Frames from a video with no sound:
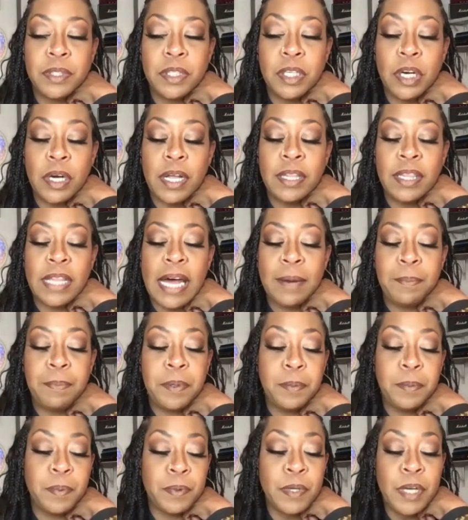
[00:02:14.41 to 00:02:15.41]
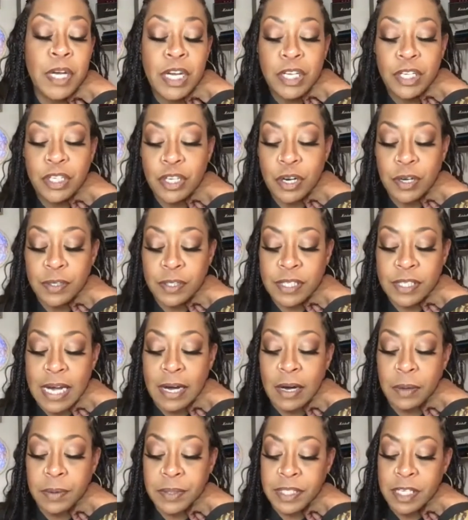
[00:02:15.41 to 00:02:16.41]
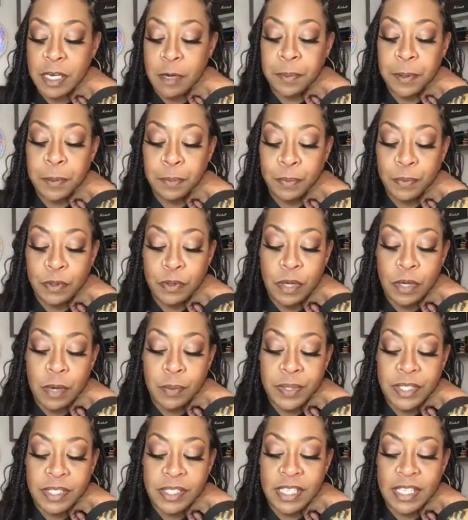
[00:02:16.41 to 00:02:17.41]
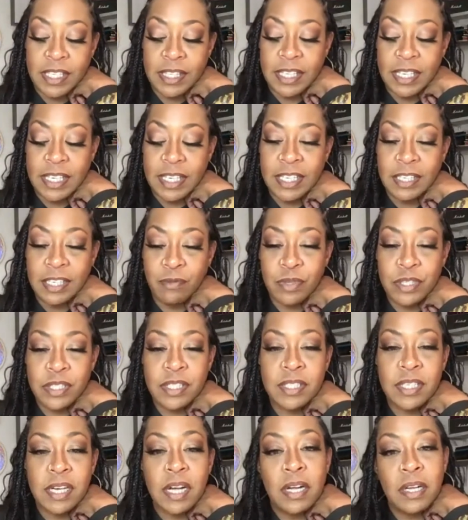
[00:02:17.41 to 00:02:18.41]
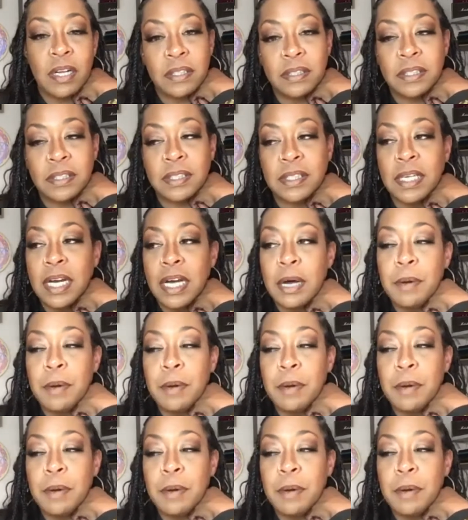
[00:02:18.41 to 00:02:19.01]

You know, a lot of people, you know, I always tell people, you always see the end results,